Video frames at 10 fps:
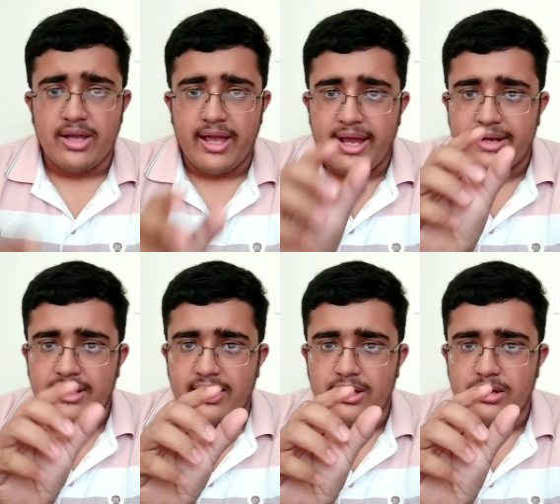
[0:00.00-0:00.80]

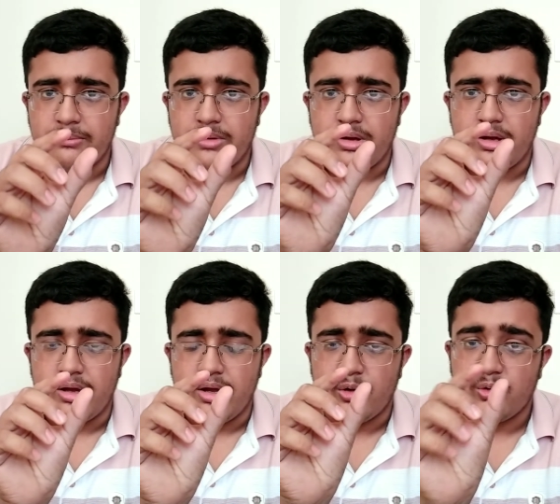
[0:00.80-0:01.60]
And
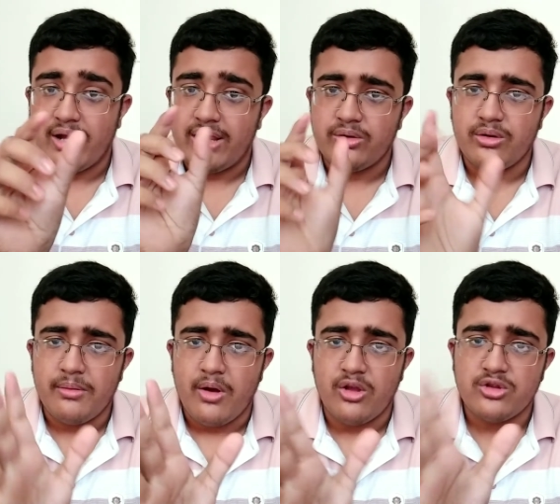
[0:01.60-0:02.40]

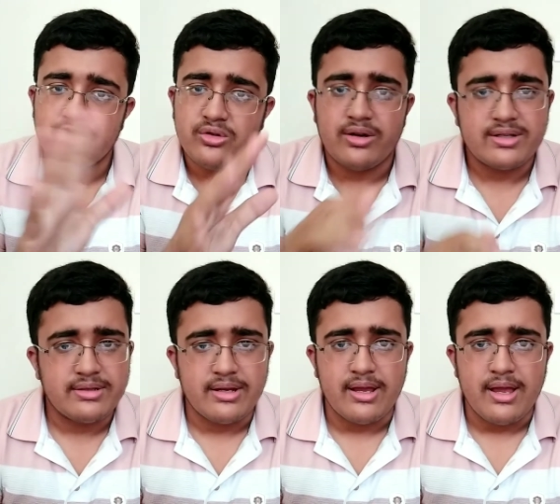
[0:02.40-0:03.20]
Ronaldo also got
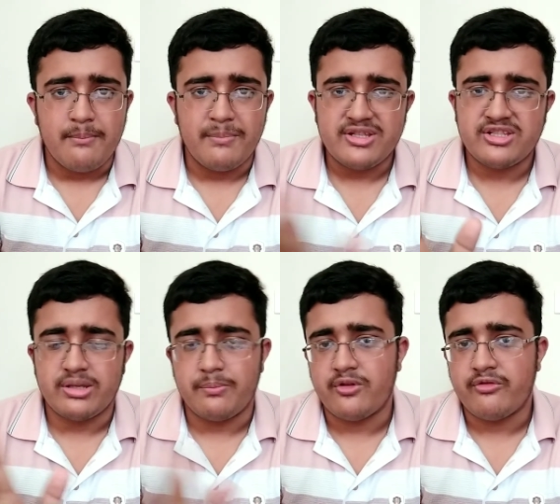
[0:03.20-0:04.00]
much
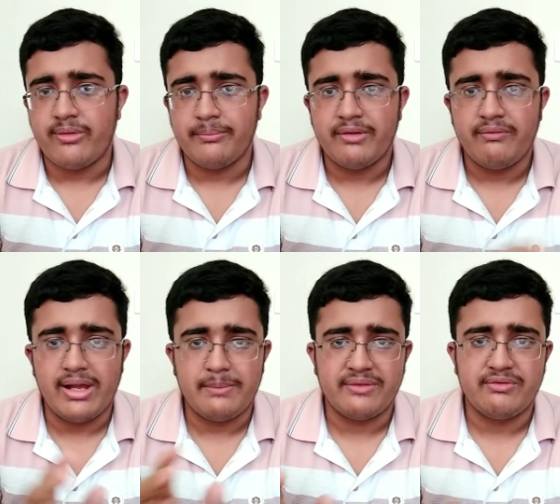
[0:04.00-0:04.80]
support from the
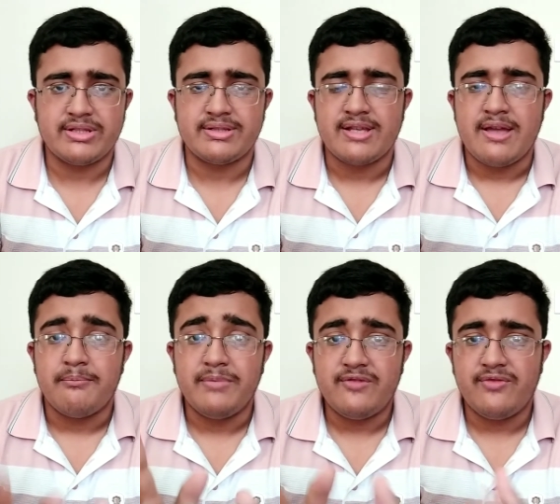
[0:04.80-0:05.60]
Real Madrid
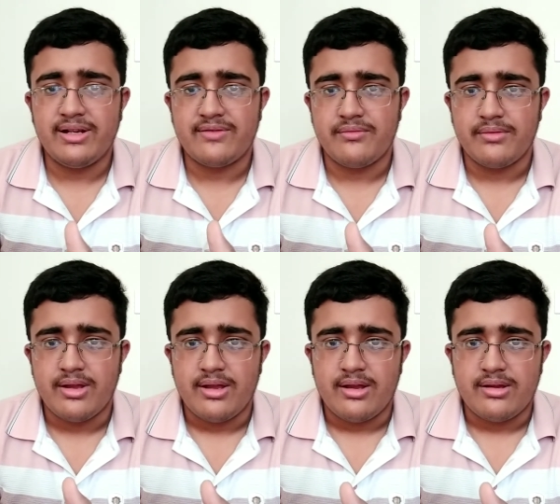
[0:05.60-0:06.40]
midfield
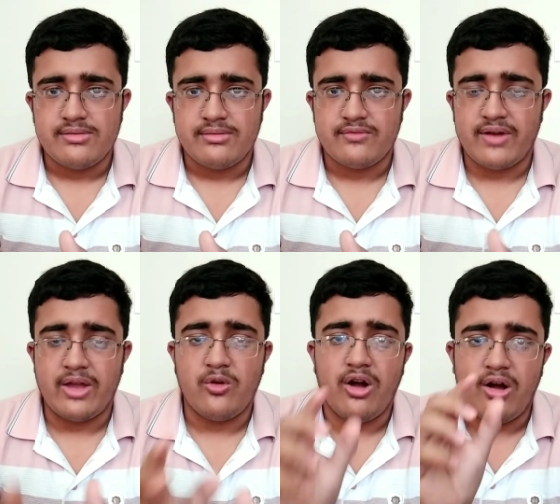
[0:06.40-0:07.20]

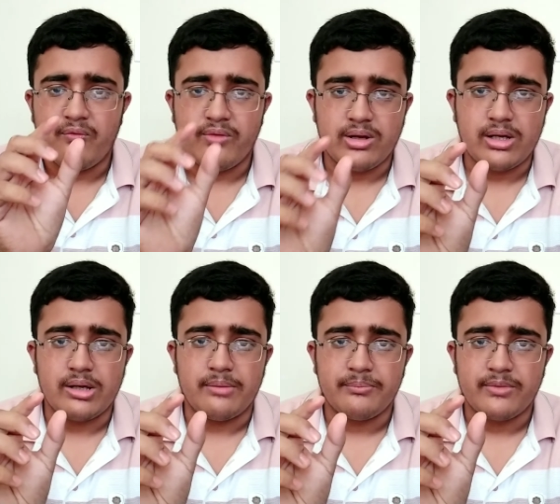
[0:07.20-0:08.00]
trio of
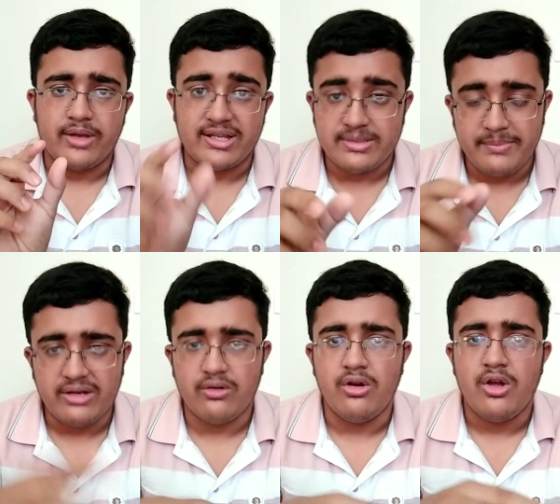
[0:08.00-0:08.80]
uh,
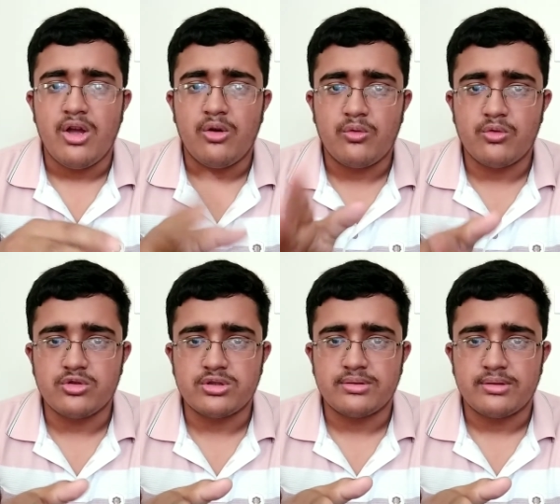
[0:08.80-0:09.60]
Casemiro,
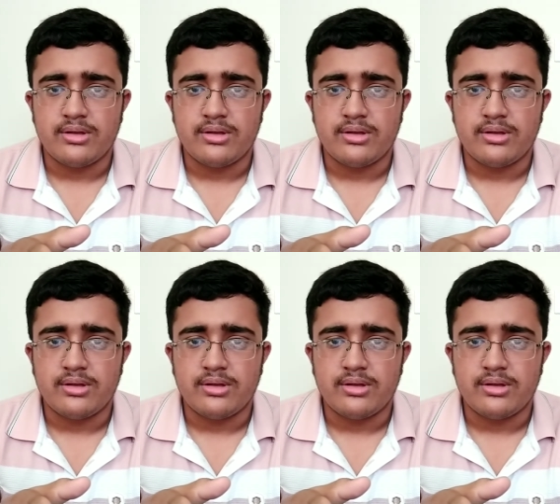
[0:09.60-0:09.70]
Kroos